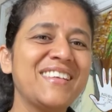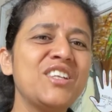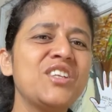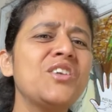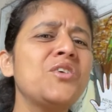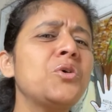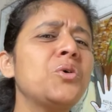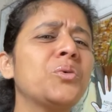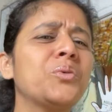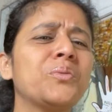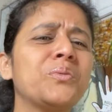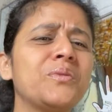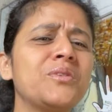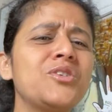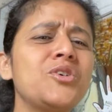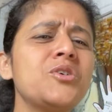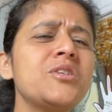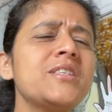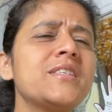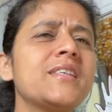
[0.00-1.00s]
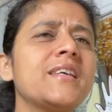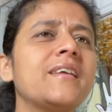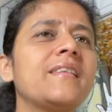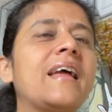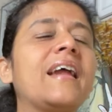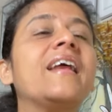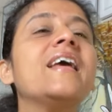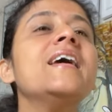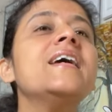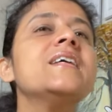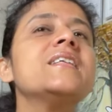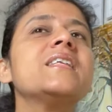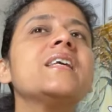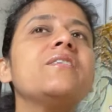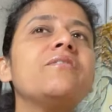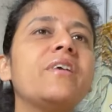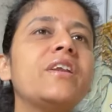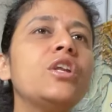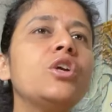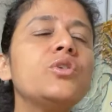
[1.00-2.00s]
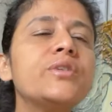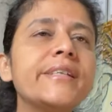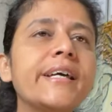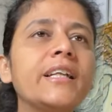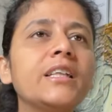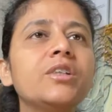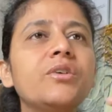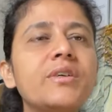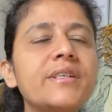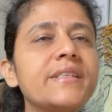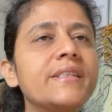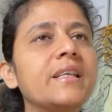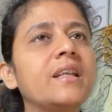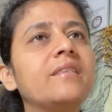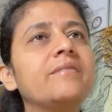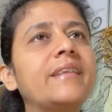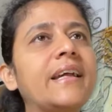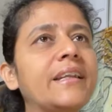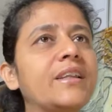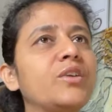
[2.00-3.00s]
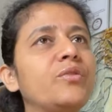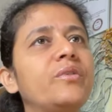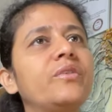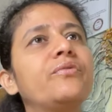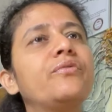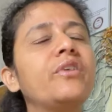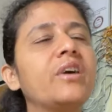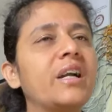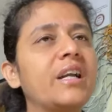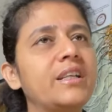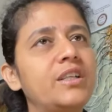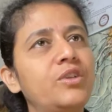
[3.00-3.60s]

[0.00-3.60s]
No, don't say that. See, when you tell yourself that you will forget,